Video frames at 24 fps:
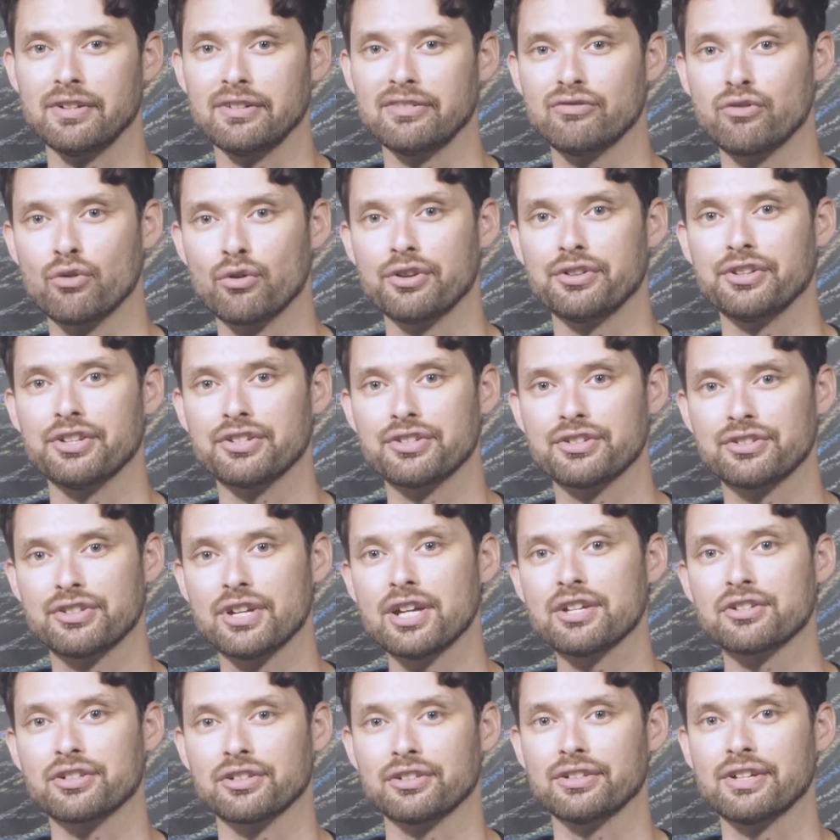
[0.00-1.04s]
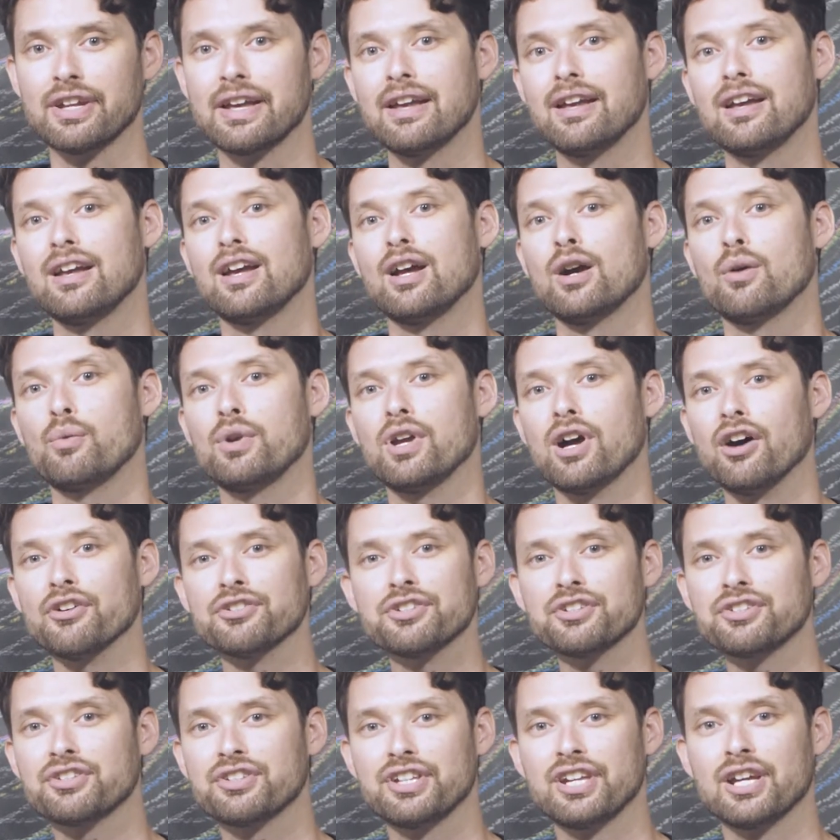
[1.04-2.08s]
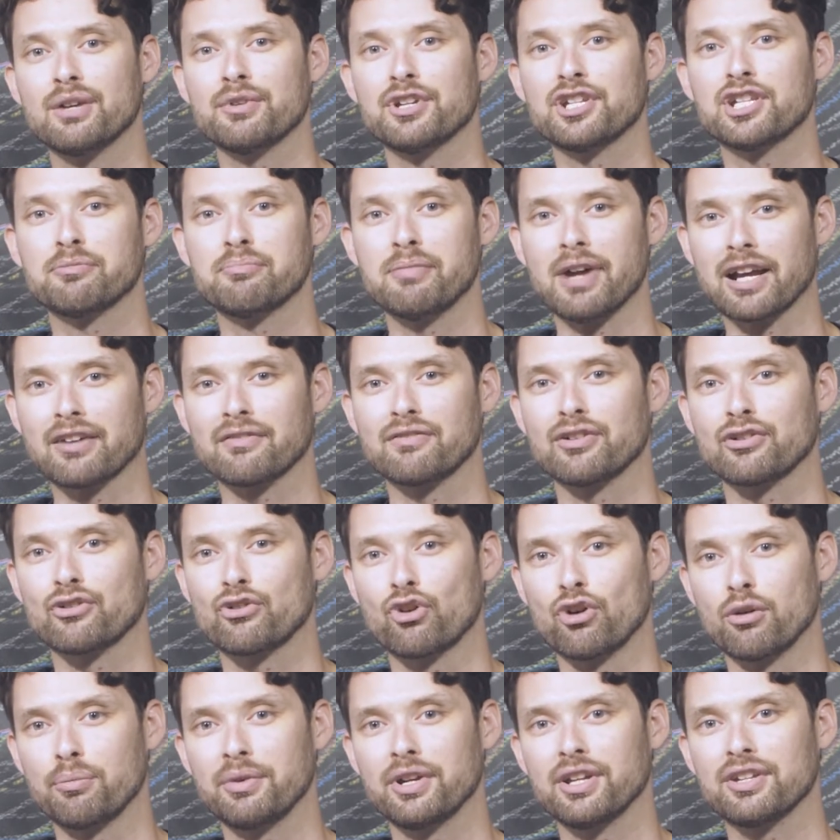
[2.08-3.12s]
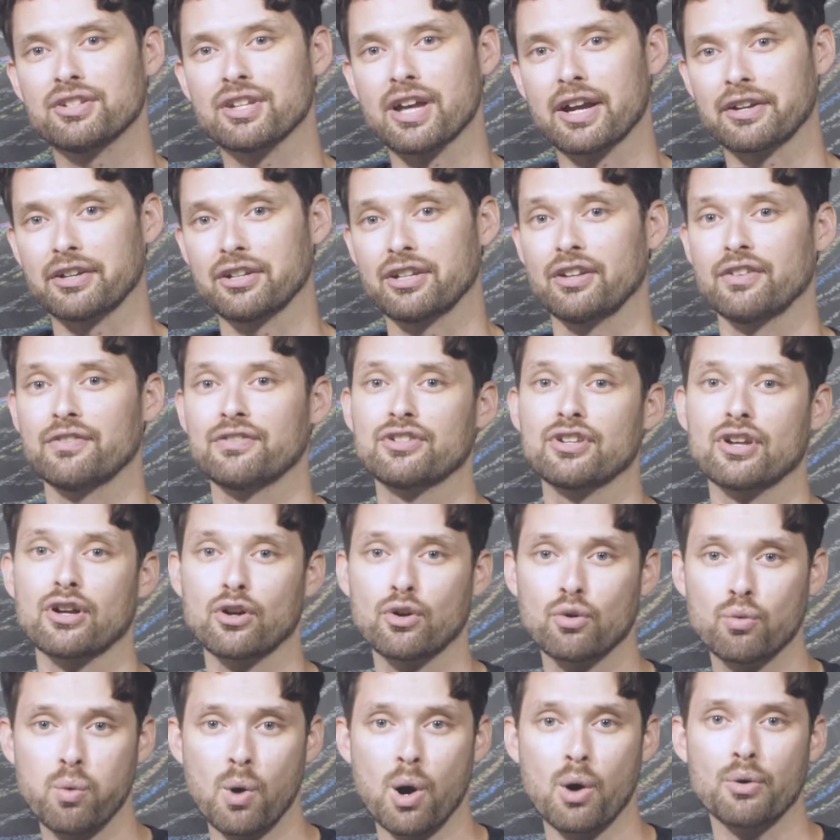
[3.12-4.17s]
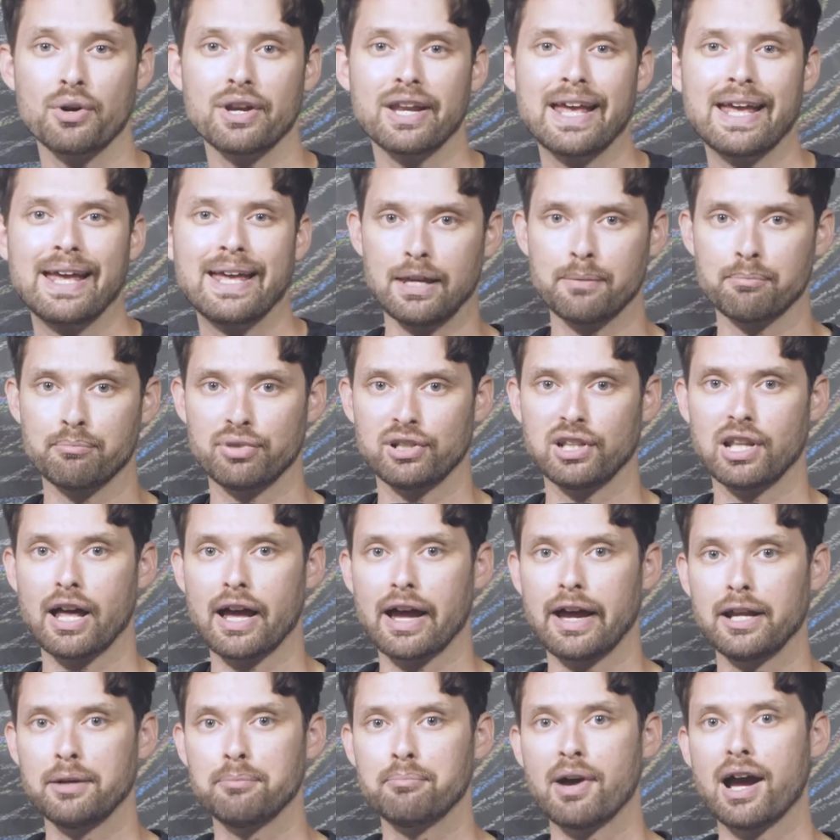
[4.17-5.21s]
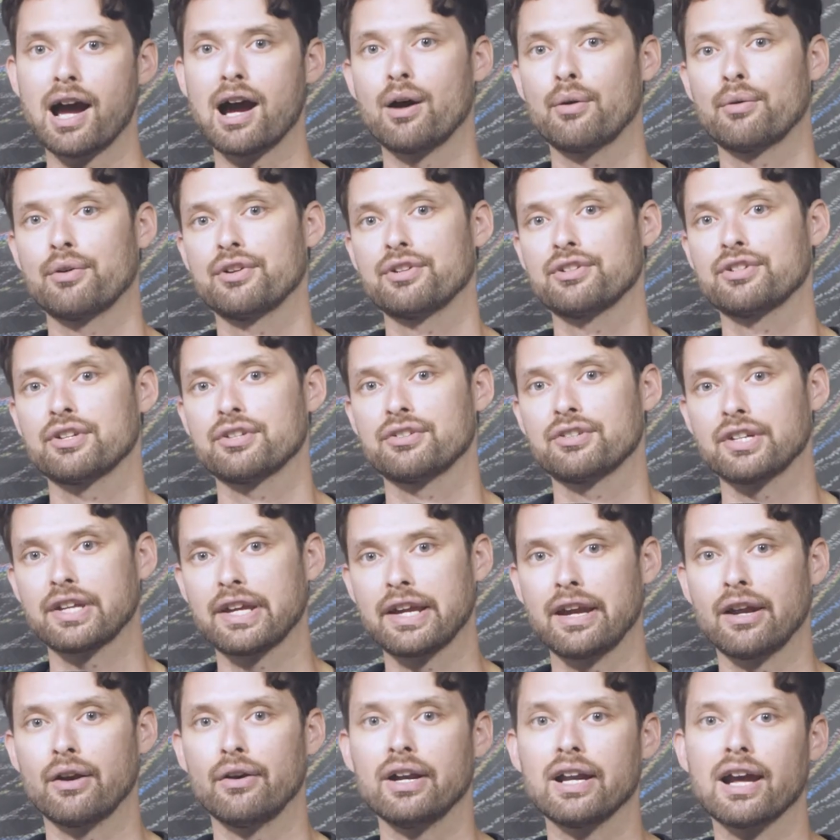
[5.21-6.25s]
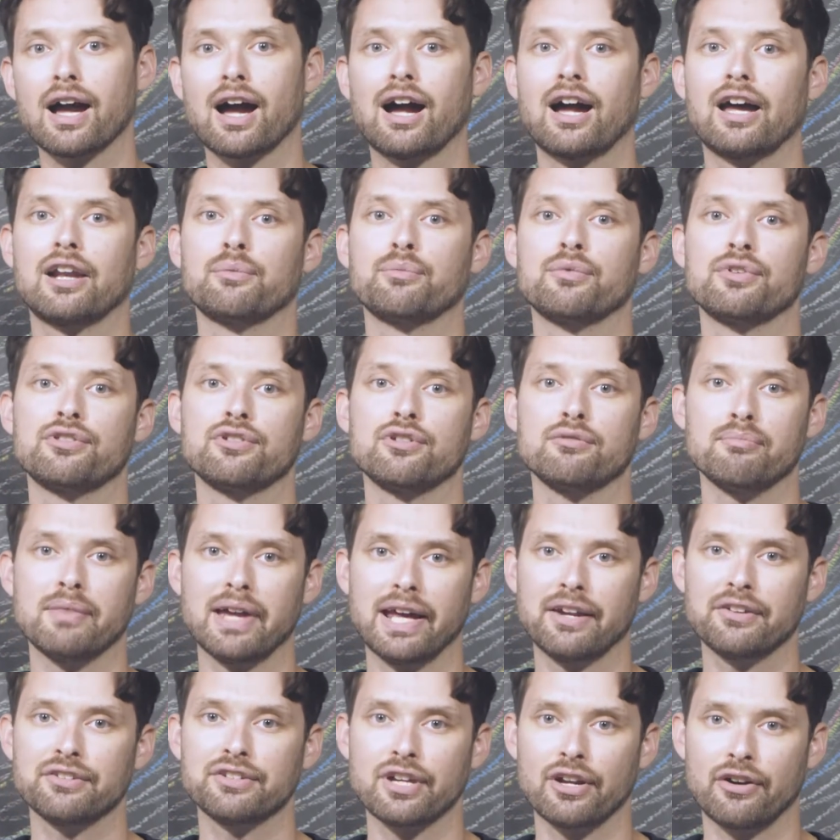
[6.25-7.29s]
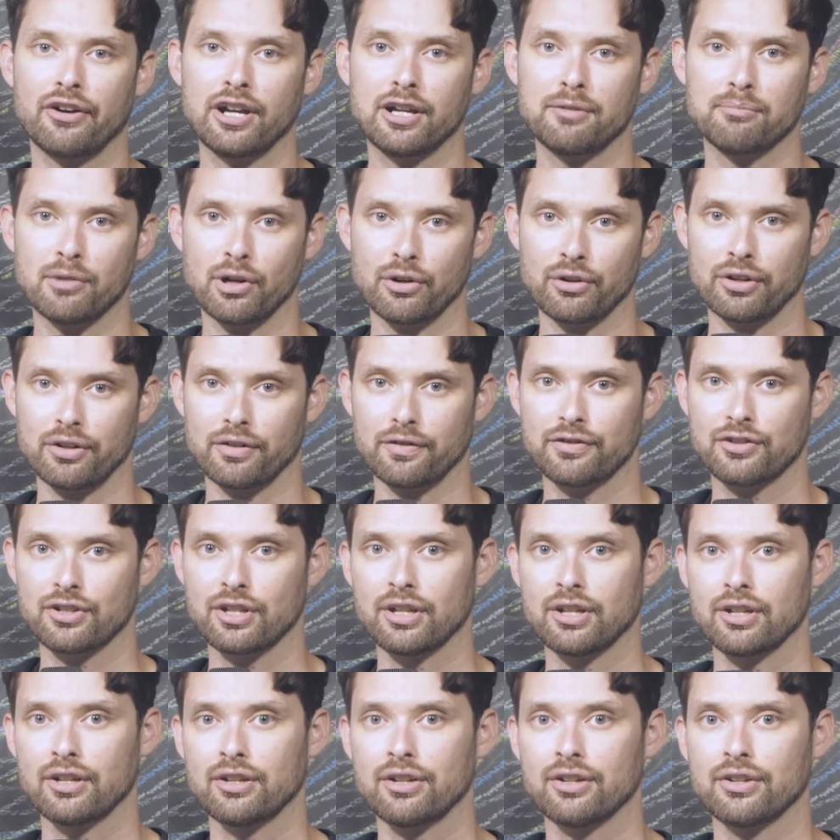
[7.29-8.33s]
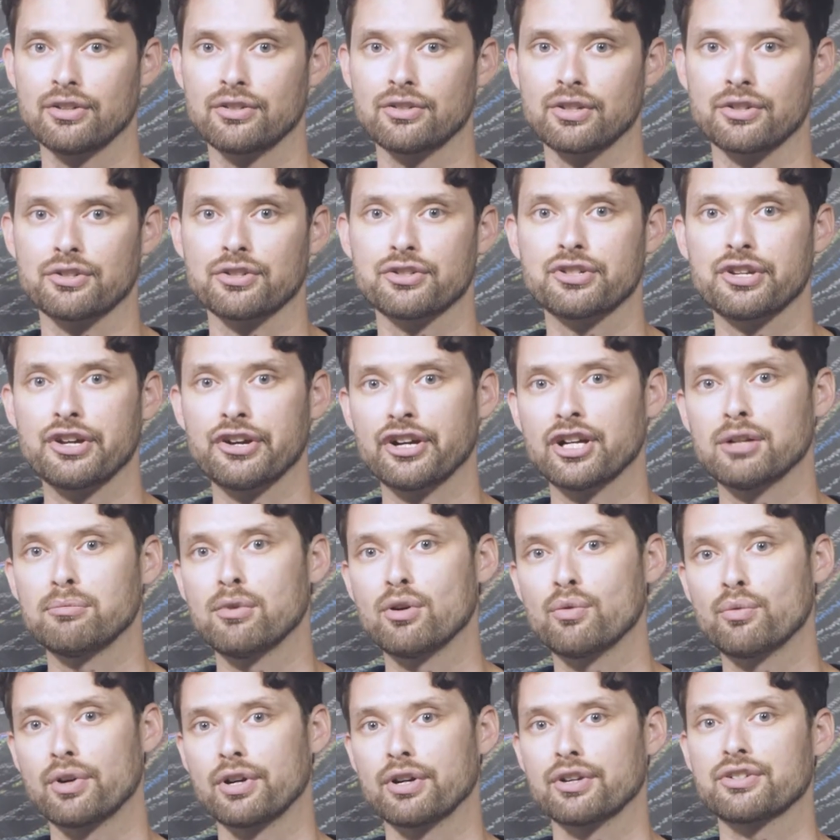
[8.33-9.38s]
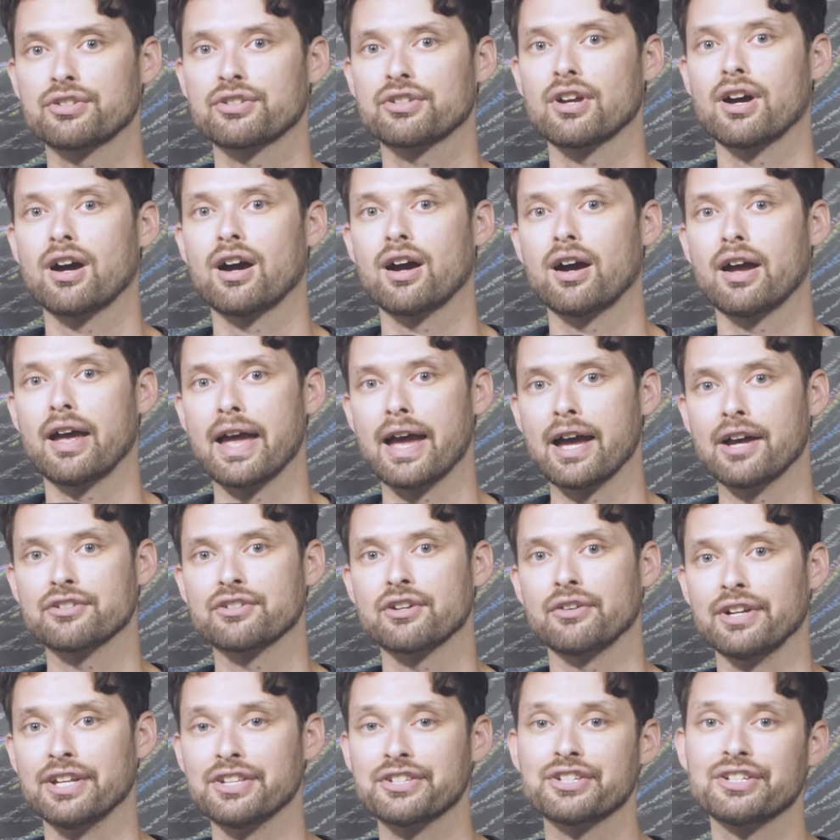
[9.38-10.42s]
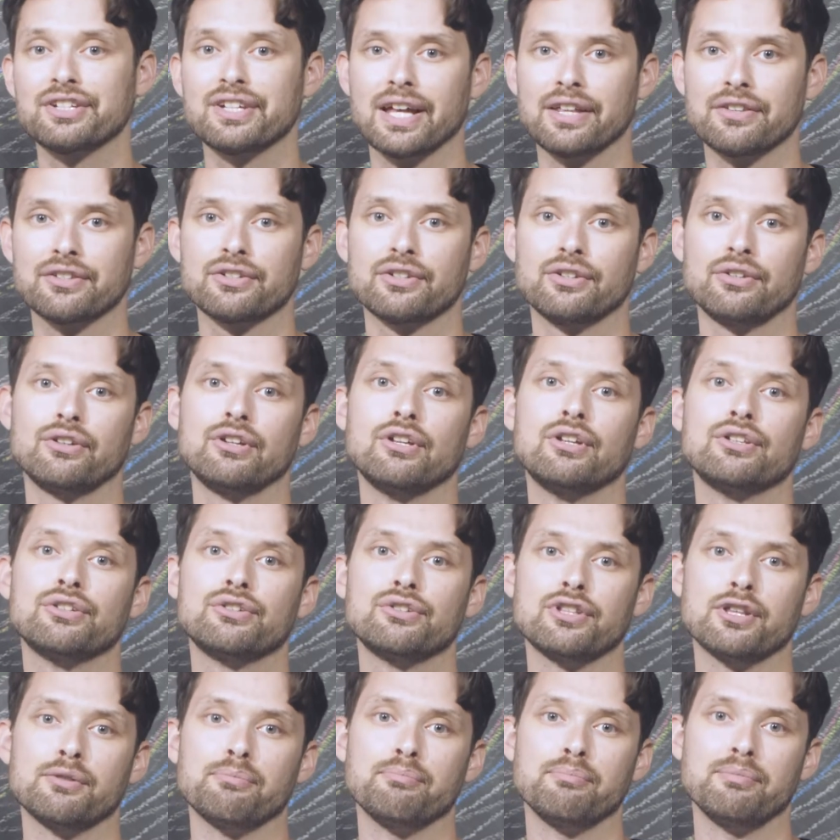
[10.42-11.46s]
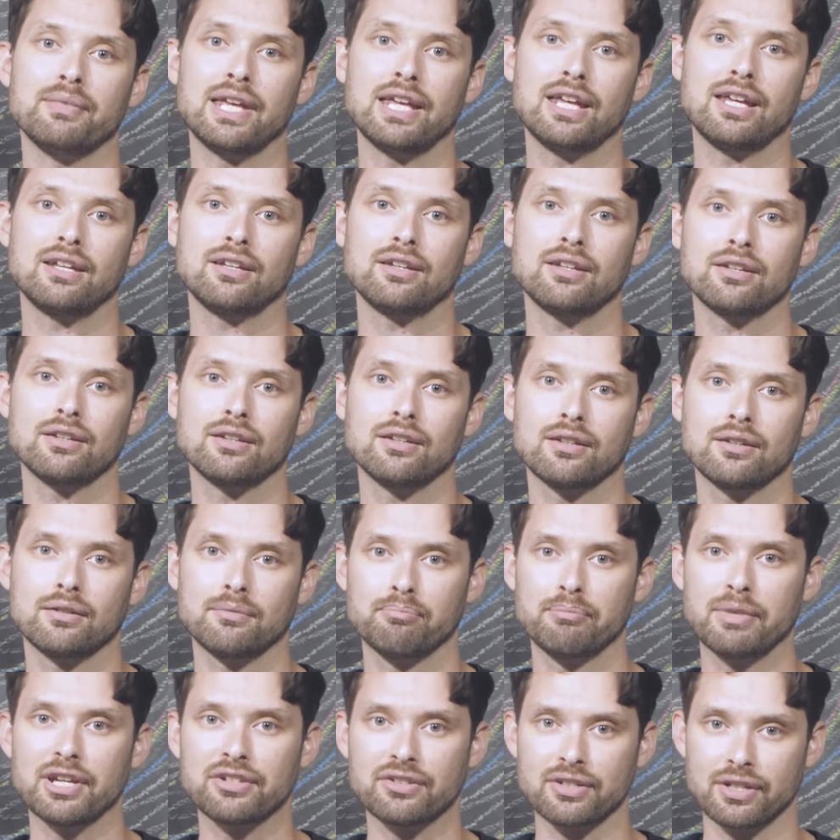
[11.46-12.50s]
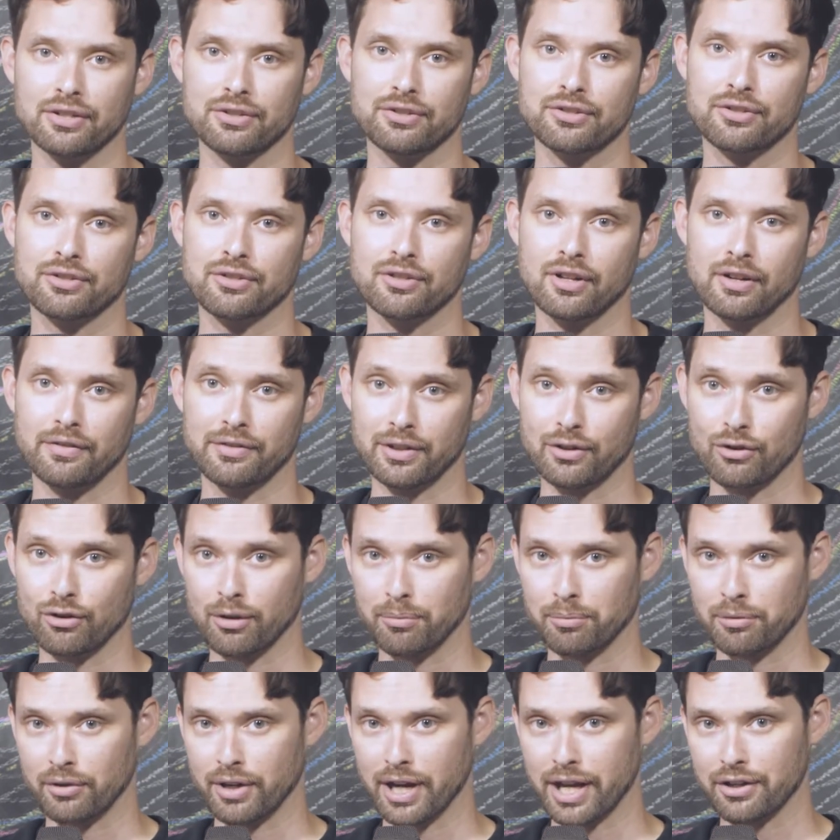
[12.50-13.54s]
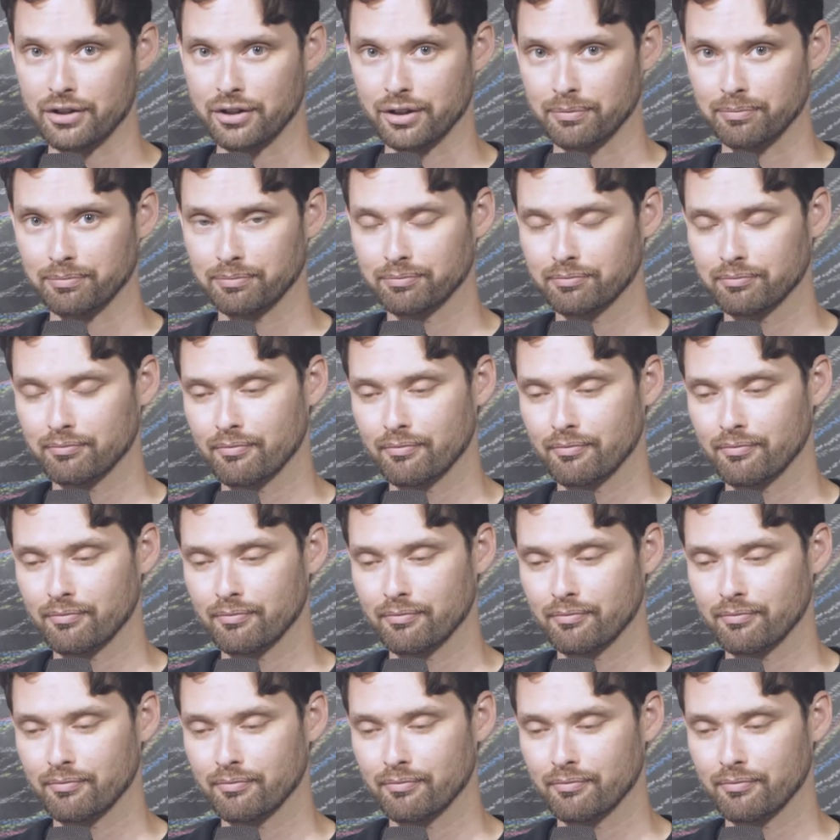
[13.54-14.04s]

Ford decision, we also see a respect for corporate executives, quote, implied powers to carry on with humanitarian motives, such charitable works as are incidental to the main business of the corporation.